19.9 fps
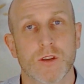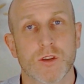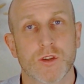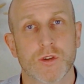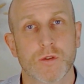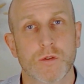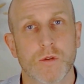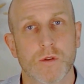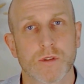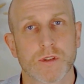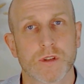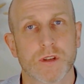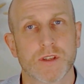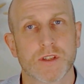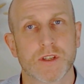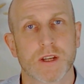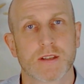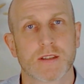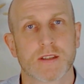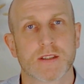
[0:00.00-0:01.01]
You should
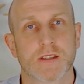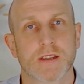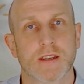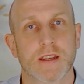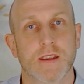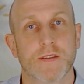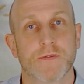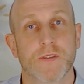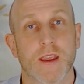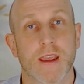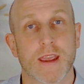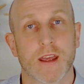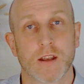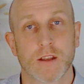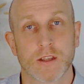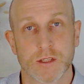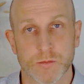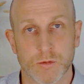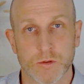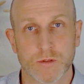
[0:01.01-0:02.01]
also check to see if you're
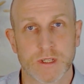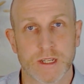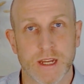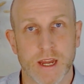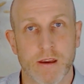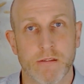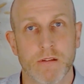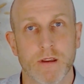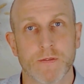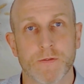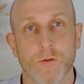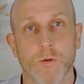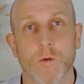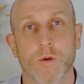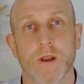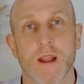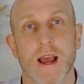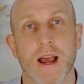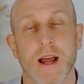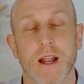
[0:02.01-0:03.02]
eligible to carry
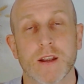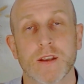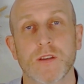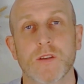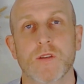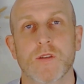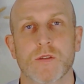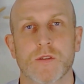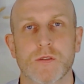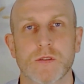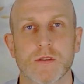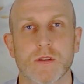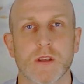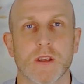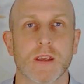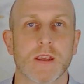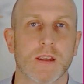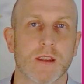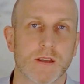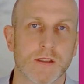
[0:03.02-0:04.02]
forward unused
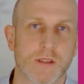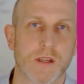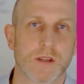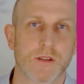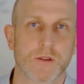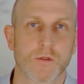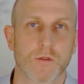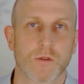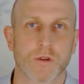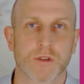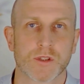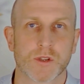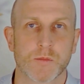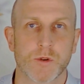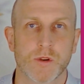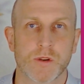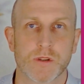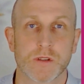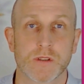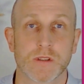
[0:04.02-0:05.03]
concessional
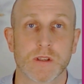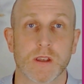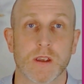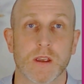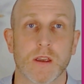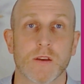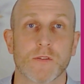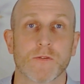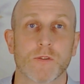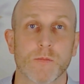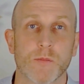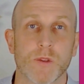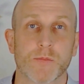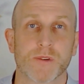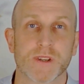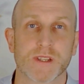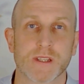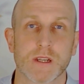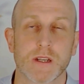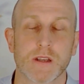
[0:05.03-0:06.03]
contributions from the
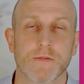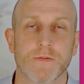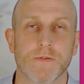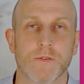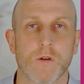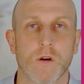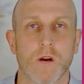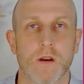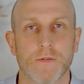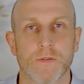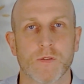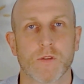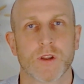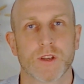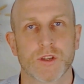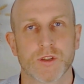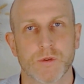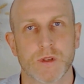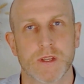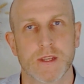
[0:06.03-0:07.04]
preceding 5
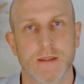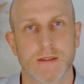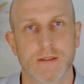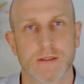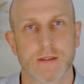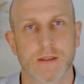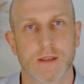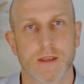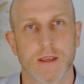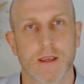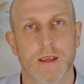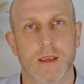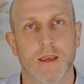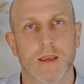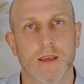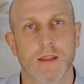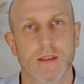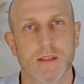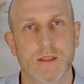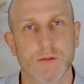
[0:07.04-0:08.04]
financial years.
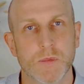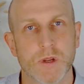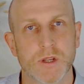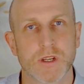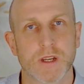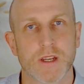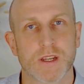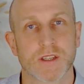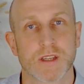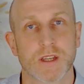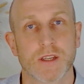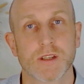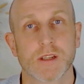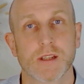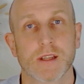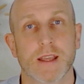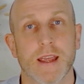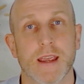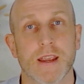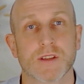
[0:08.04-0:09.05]
This measure
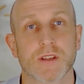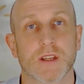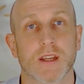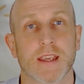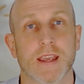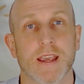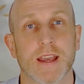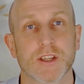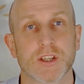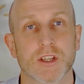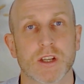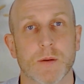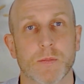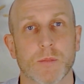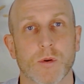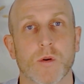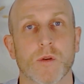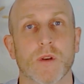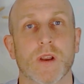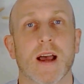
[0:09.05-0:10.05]
essentially allows you to catch
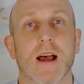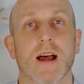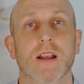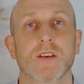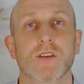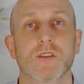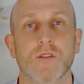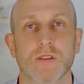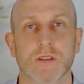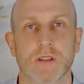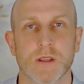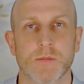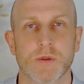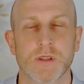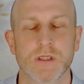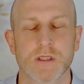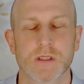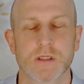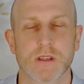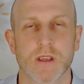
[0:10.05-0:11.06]
up on unused
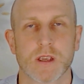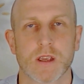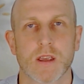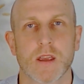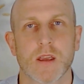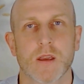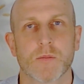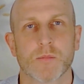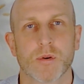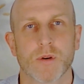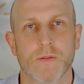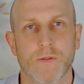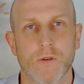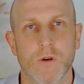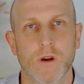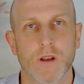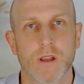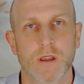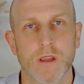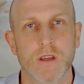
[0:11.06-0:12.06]
limits,
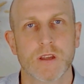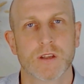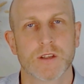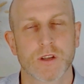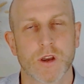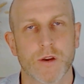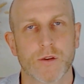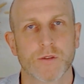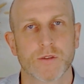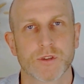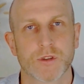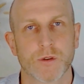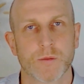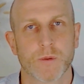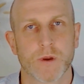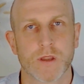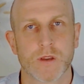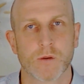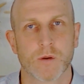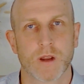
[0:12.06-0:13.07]
provided that your total
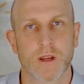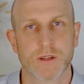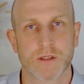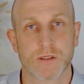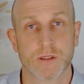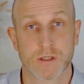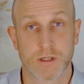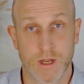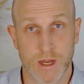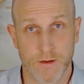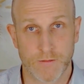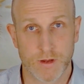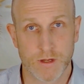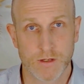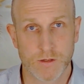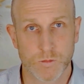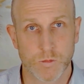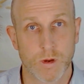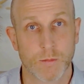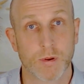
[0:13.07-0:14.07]
superannuation
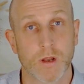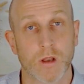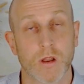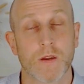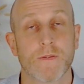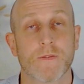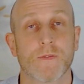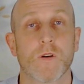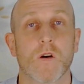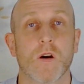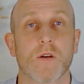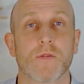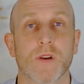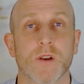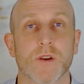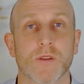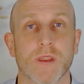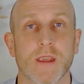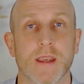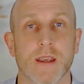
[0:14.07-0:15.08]
savings were below
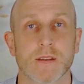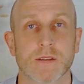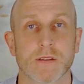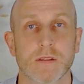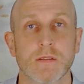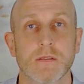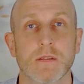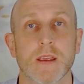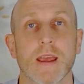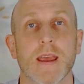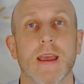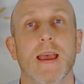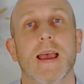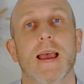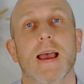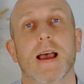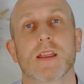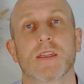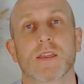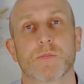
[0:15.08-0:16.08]
$500,000
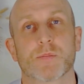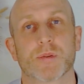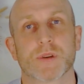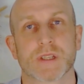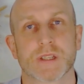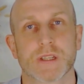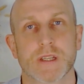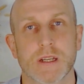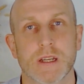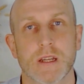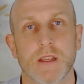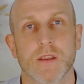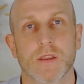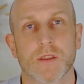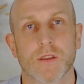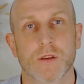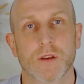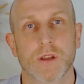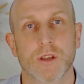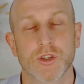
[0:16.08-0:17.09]
at the preceding
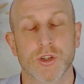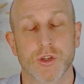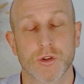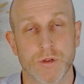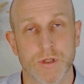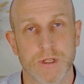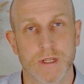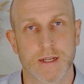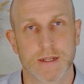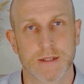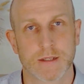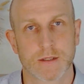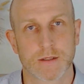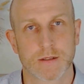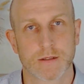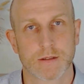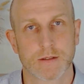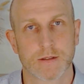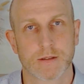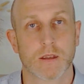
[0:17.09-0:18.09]
30 June date.
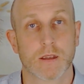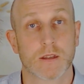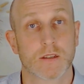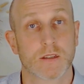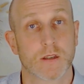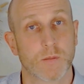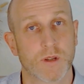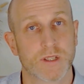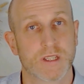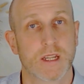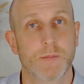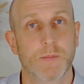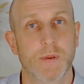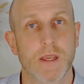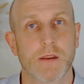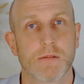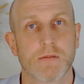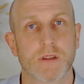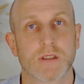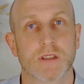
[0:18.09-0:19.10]
So my tip
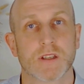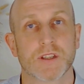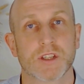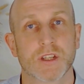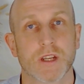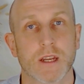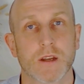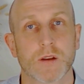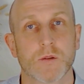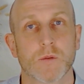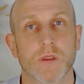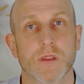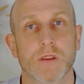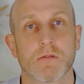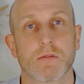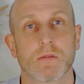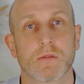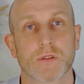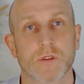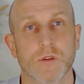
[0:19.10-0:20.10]
here is to check with
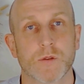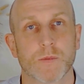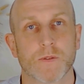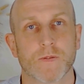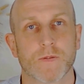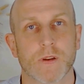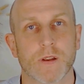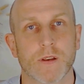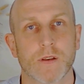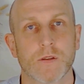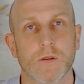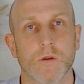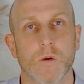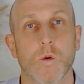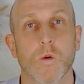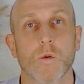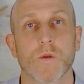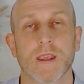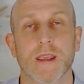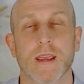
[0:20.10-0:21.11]
your super fund
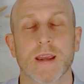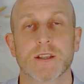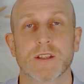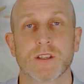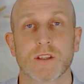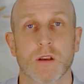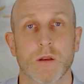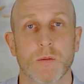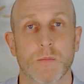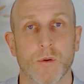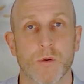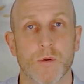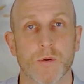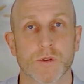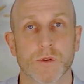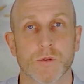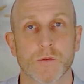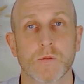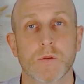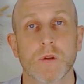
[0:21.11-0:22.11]
or the ATO
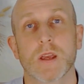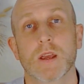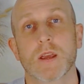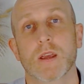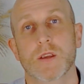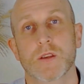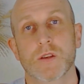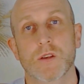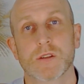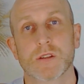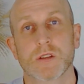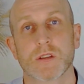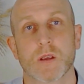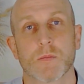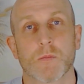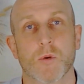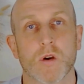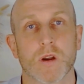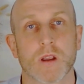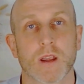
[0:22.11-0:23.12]
portal using
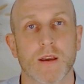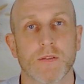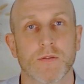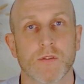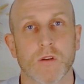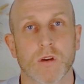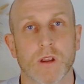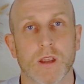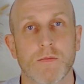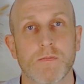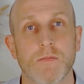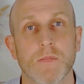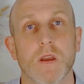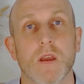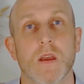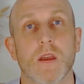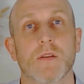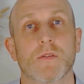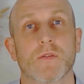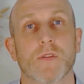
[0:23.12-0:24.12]
your MyGov login
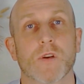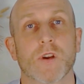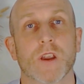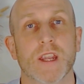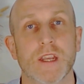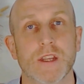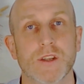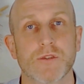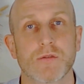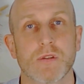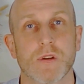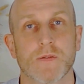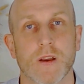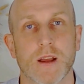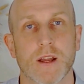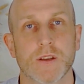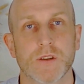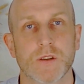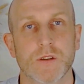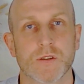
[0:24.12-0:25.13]
for a history of
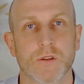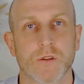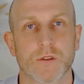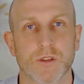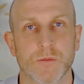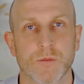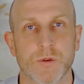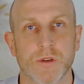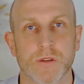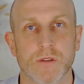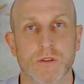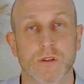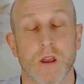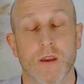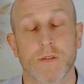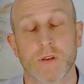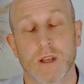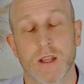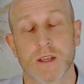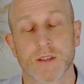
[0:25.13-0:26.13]
unused contributions
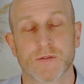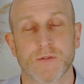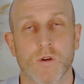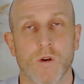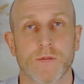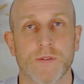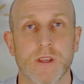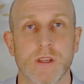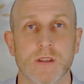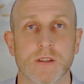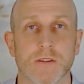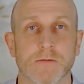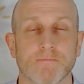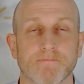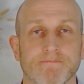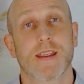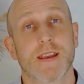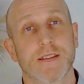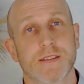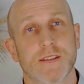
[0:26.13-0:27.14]
over the last 5 years.
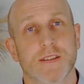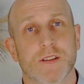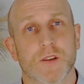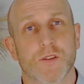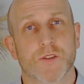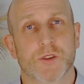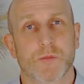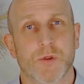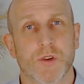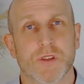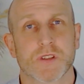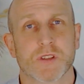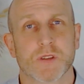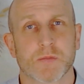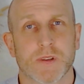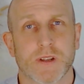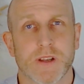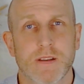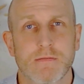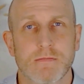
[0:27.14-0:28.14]
Next is contribution
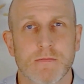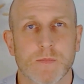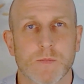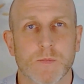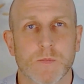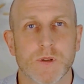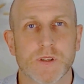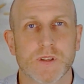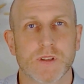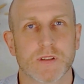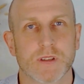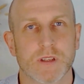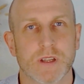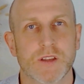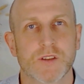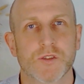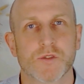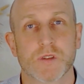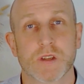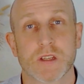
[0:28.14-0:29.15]
splitting, which is an
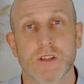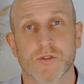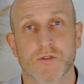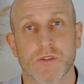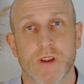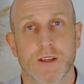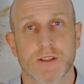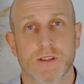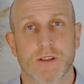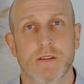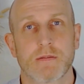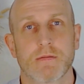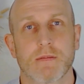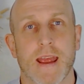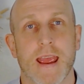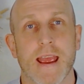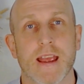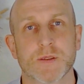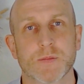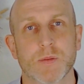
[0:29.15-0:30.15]
interesting strategy.
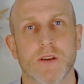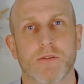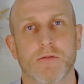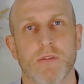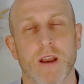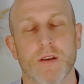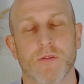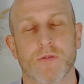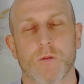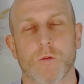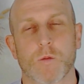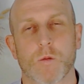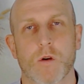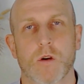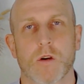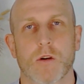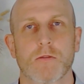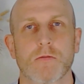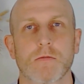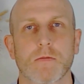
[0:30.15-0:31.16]
It has been around for a
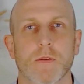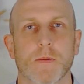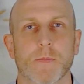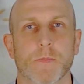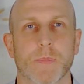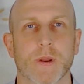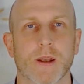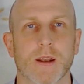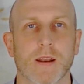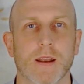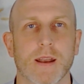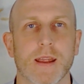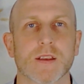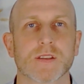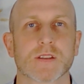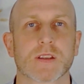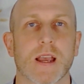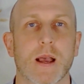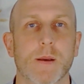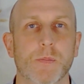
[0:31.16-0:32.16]
while, but it
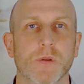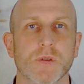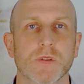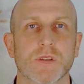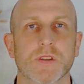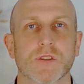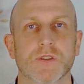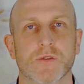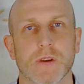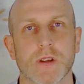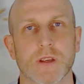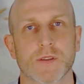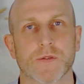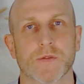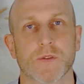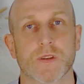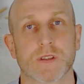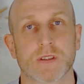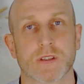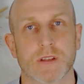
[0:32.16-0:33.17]
allows couples to
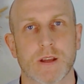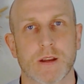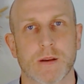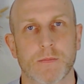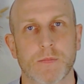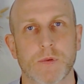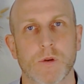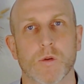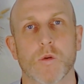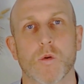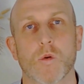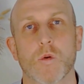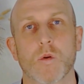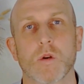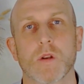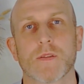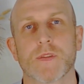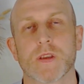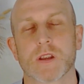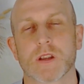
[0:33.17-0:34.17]
transfer some or
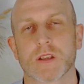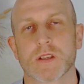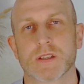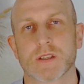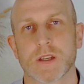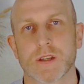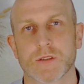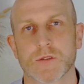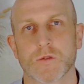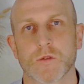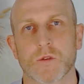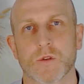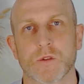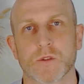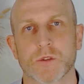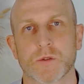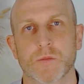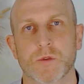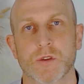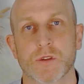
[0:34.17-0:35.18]
all of their concessional
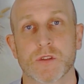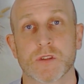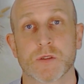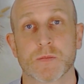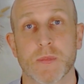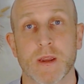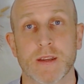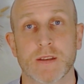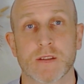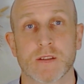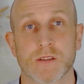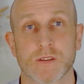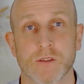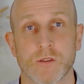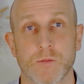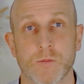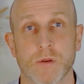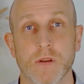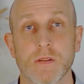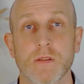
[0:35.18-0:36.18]
contributions made to
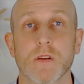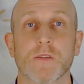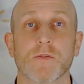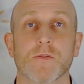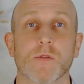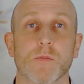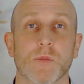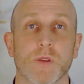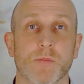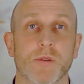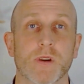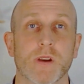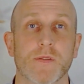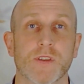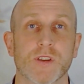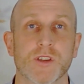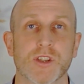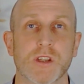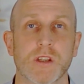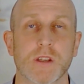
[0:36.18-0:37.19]
super from the
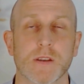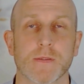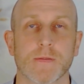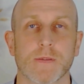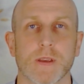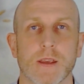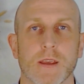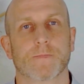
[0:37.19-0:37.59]
previous year.